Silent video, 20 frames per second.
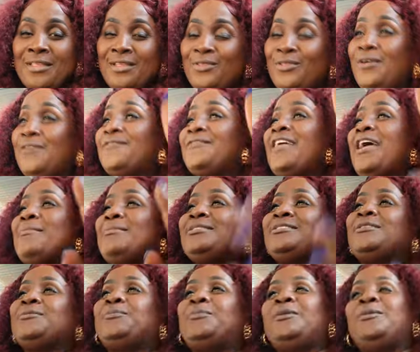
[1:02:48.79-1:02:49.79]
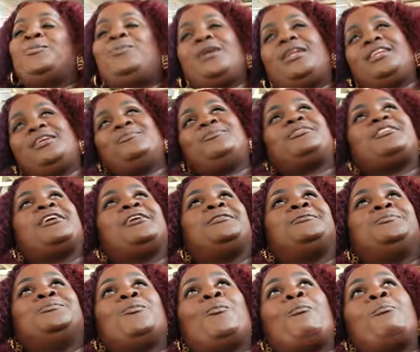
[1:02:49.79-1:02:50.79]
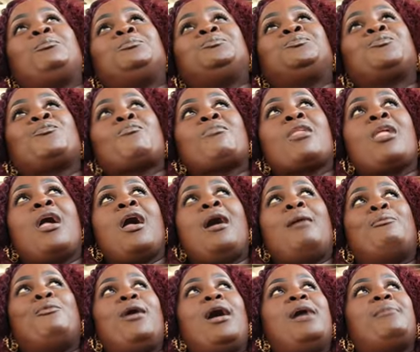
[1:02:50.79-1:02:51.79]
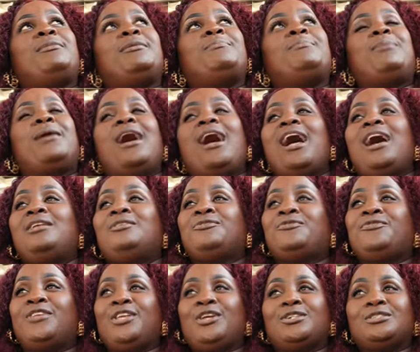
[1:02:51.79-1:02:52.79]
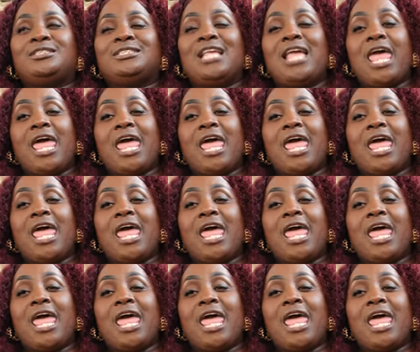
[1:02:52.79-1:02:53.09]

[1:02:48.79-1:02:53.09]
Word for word: Enough time I see people and them say, why am I ball for you?